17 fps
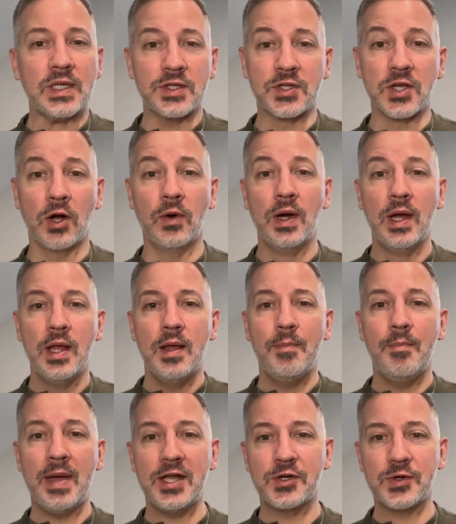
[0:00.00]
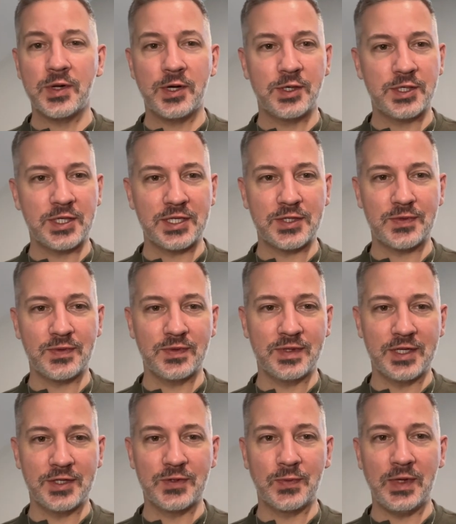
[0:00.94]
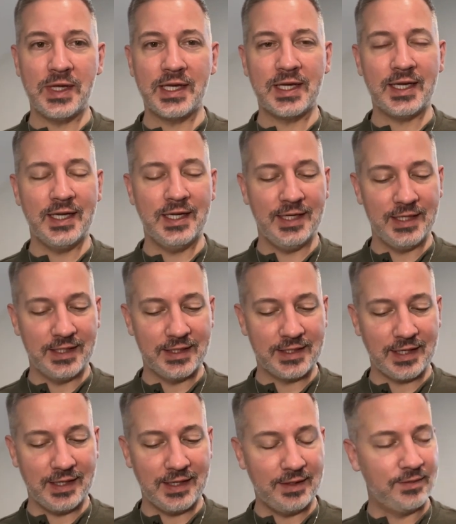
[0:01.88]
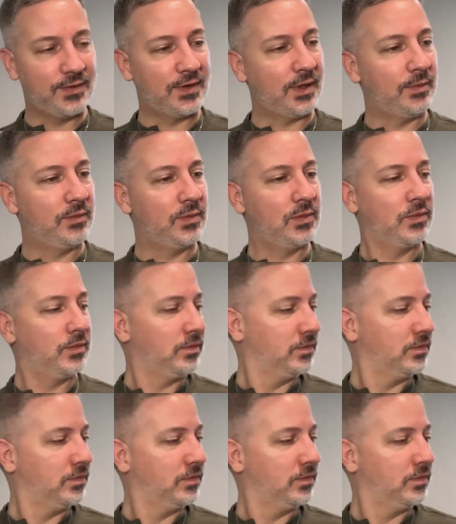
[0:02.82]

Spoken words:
So major energies this week is from,